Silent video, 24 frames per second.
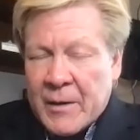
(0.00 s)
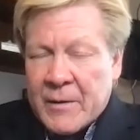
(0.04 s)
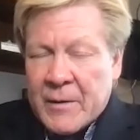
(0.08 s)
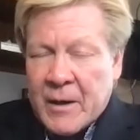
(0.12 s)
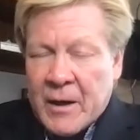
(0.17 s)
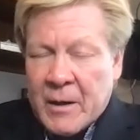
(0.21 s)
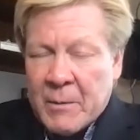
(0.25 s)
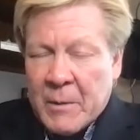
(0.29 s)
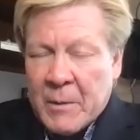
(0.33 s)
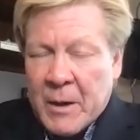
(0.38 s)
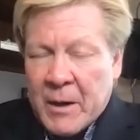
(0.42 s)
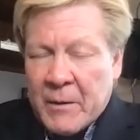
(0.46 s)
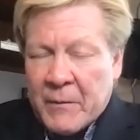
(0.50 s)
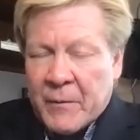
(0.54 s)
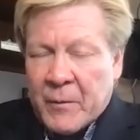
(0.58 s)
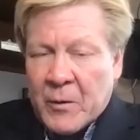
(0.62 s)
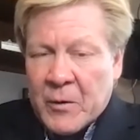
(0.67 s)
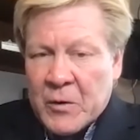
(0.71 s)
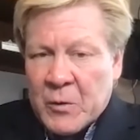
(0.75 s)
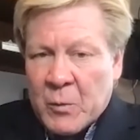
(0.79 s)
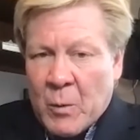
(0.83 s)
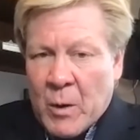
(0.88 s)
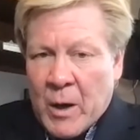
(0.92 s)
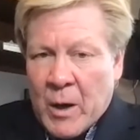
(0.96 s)
my first
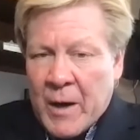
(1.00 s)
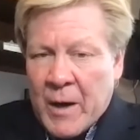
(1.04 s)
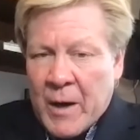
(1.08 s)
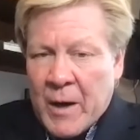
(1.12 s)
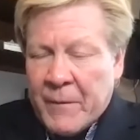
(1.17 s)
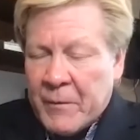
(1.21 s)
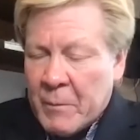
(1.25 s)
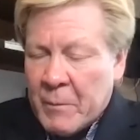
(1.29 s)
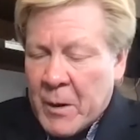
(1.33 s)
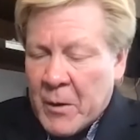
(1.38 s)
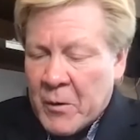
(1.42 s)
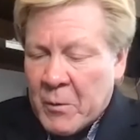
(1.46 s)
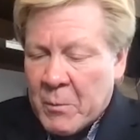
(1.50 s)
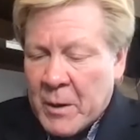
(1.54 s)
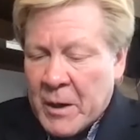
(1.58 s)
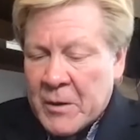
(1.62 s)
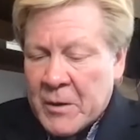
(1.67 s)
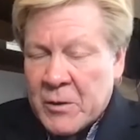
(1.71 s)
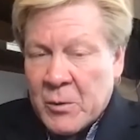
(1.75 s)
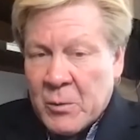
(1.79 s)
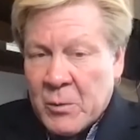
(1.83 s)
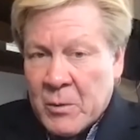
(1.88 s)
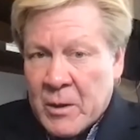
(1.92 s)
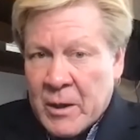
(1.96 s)
wife and mother of my two
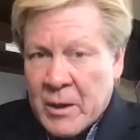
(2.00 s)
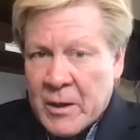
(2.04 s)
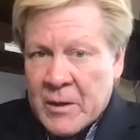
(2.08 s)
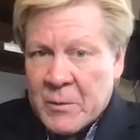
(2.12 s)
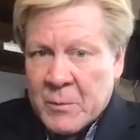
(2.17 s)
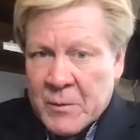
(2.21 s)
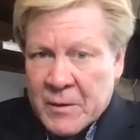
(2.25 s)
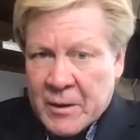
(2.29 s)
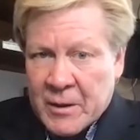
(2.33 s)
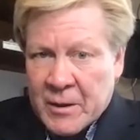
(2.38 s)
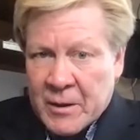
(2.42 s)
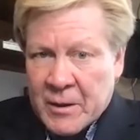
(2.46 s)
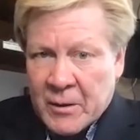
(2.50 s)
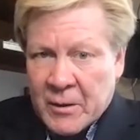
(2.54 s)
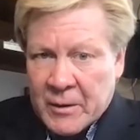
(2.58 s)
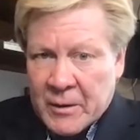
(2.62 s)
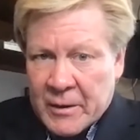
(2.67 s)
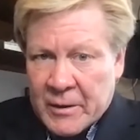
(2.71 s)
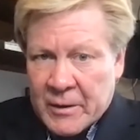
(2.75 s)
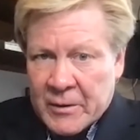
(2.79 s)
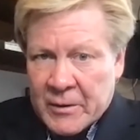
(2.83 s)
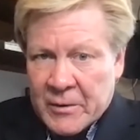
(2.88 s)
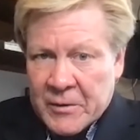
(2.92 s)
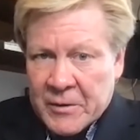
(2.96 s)
kids was killed on
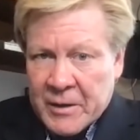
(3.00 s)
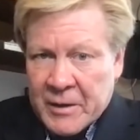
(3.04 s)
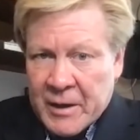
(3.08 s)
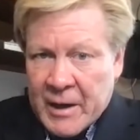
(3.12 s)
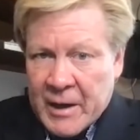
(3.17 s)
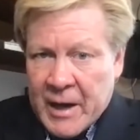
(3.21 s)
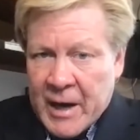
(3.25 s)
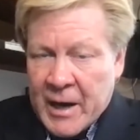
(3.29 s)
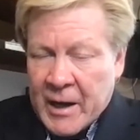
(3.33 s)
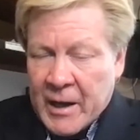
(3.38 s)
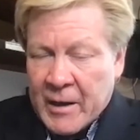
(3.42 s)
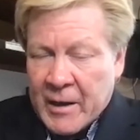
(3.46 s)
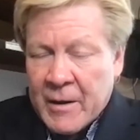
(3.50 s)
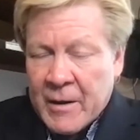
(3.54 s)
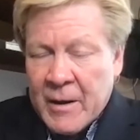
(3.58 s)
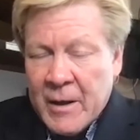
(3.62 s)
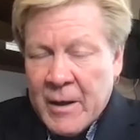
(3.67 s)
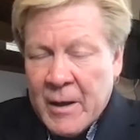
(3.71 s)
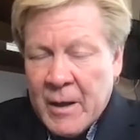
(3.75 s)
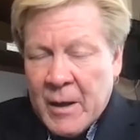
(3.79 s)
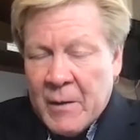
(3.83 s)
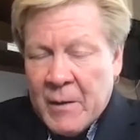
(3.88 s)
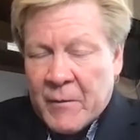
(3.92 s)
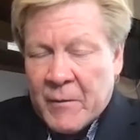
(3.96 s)
Interstate 80
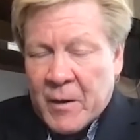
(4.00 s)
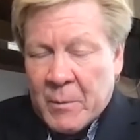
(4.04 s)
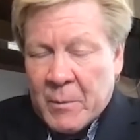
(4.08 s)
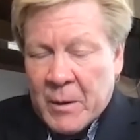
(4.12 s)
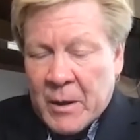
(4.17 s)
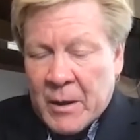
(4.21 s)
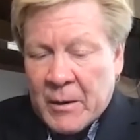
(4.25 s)
from a